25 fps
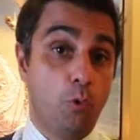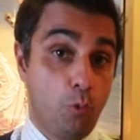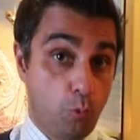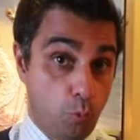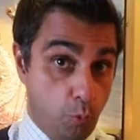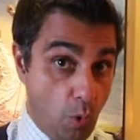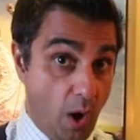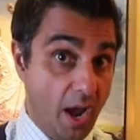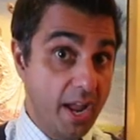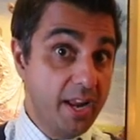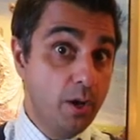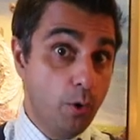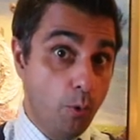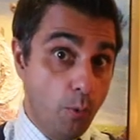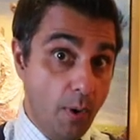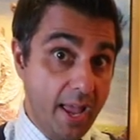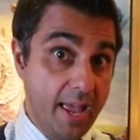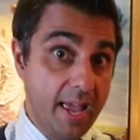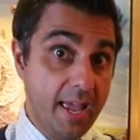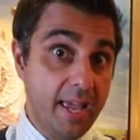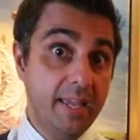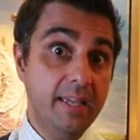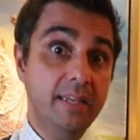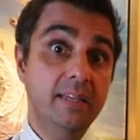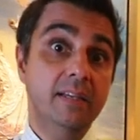right
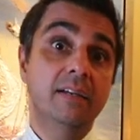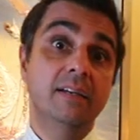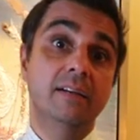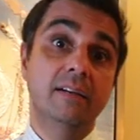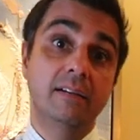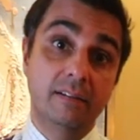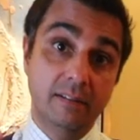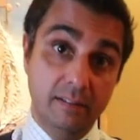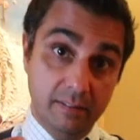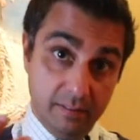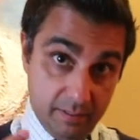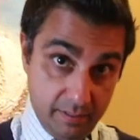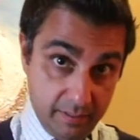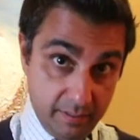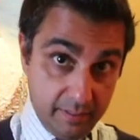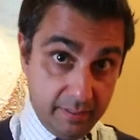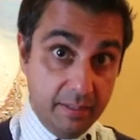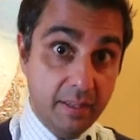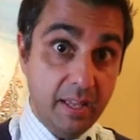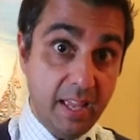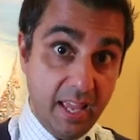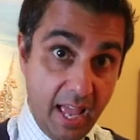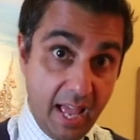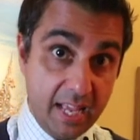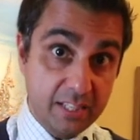away,
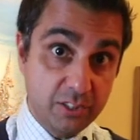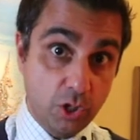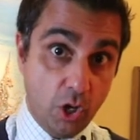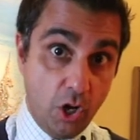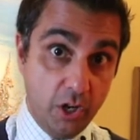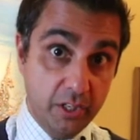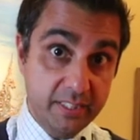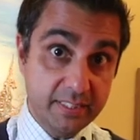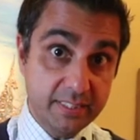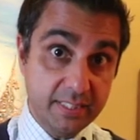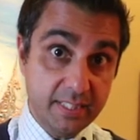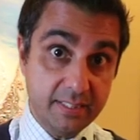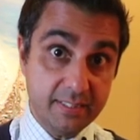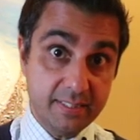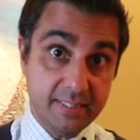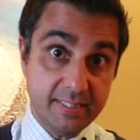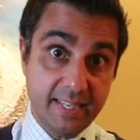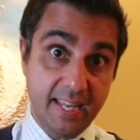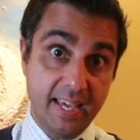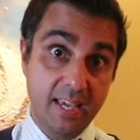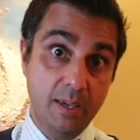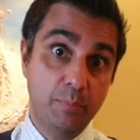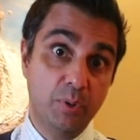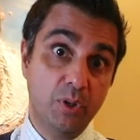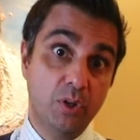as long as it's
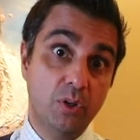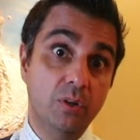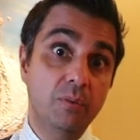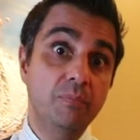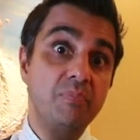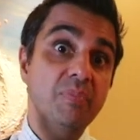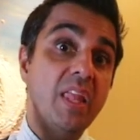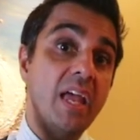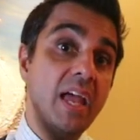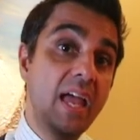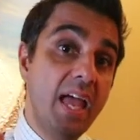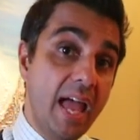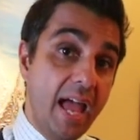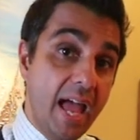stable.